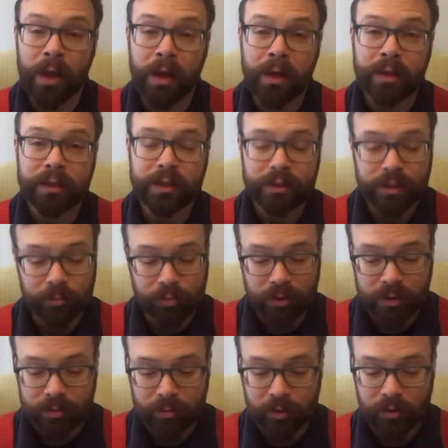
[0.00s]
Since the
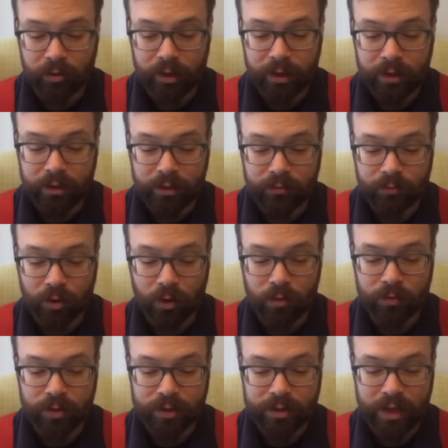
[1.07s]
principal ingredient of
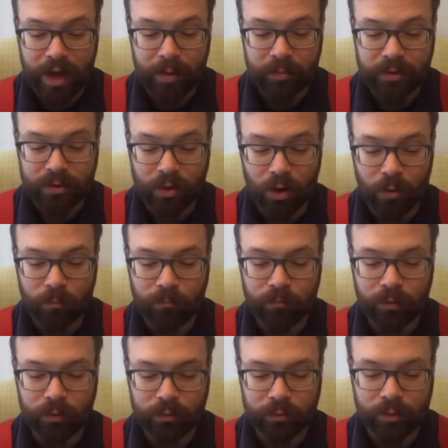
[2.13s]
Over the Top is hope
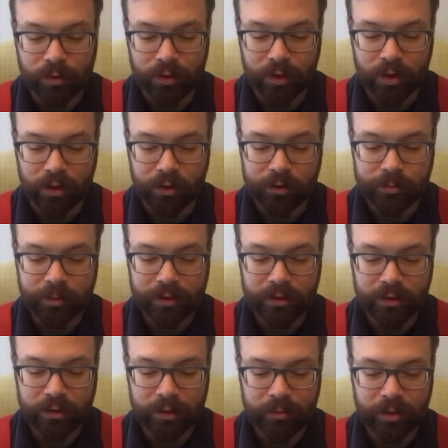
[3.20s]
fueled with encouragement,
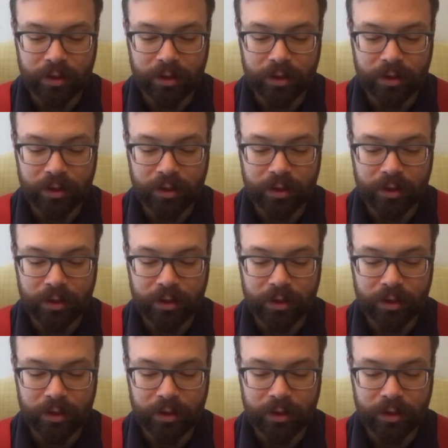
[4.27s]
let me